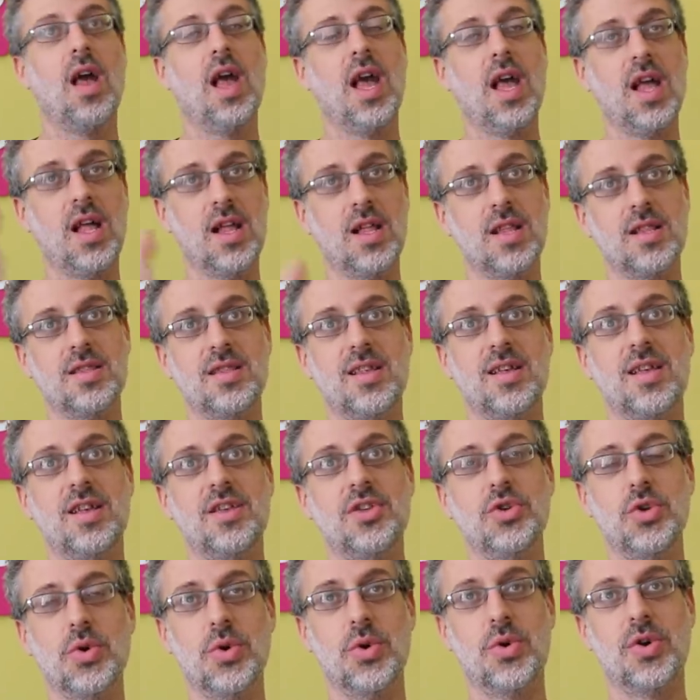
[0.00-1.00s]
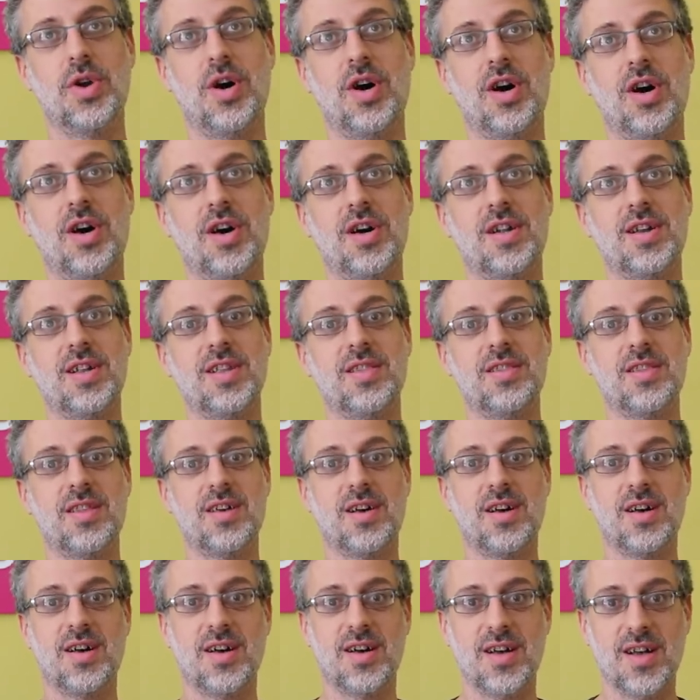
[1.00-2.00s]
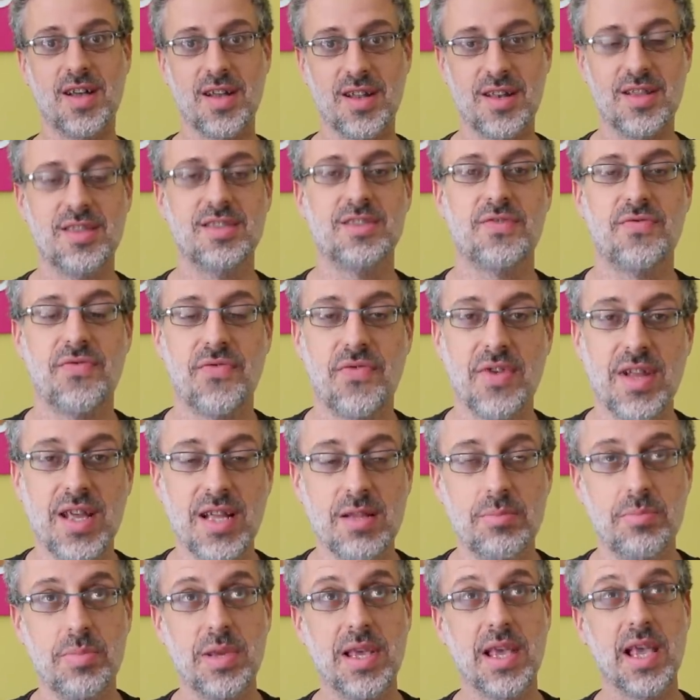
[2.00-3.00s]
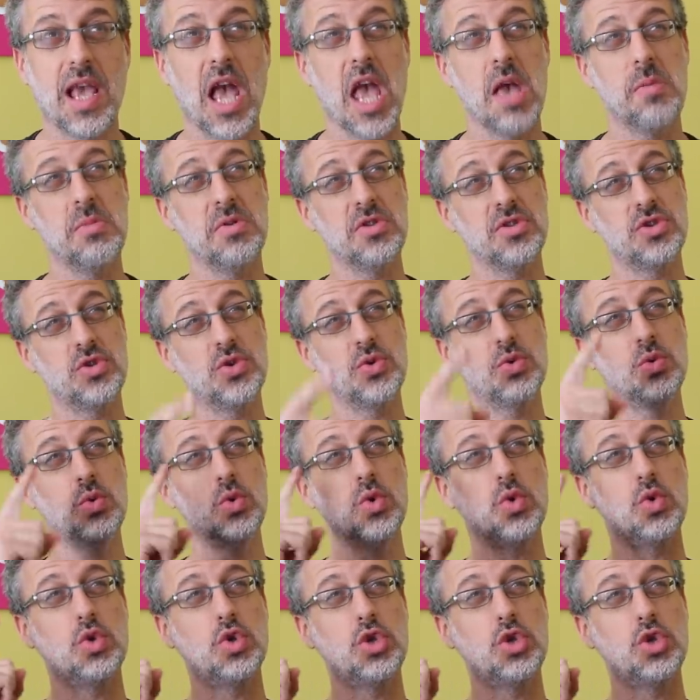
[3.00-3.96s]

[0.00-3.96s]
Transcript: and Euron and uh, and his fleet being able to